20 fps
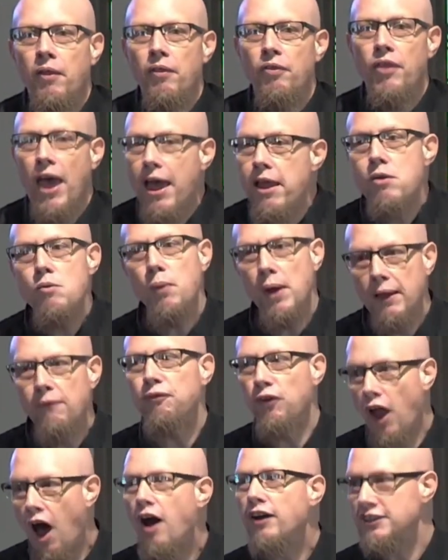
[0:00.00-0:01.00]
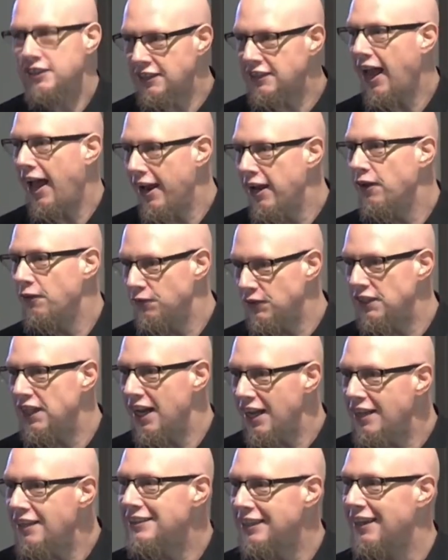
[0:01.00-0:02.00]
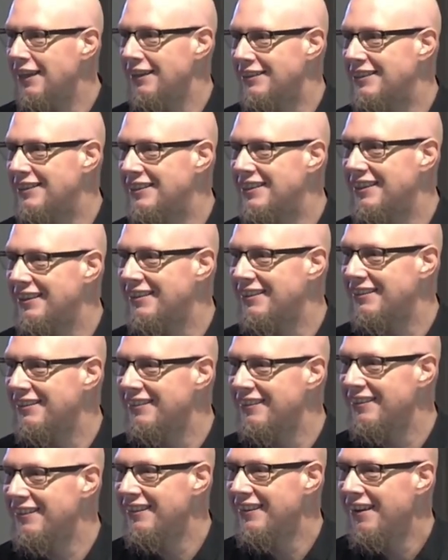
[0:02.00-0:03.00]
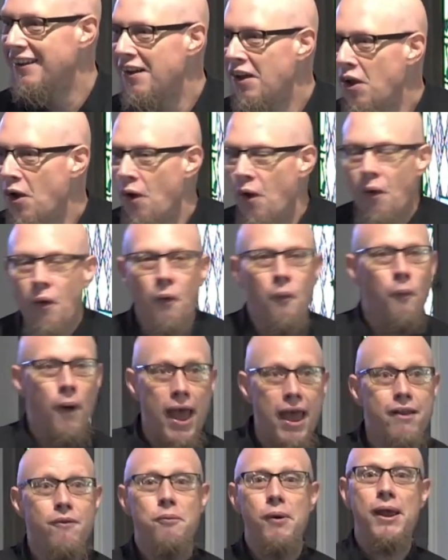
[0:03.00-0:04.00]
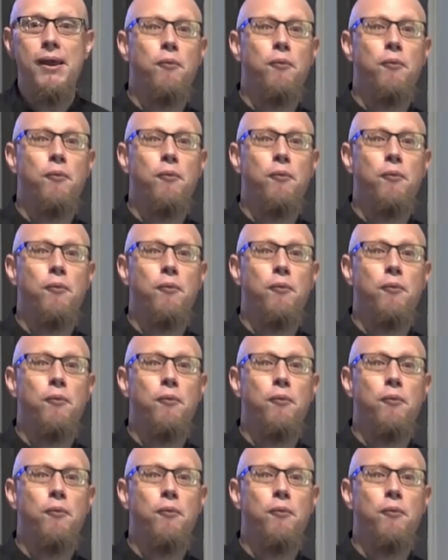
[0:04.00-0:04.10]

then we've lost sight of Jesus. When we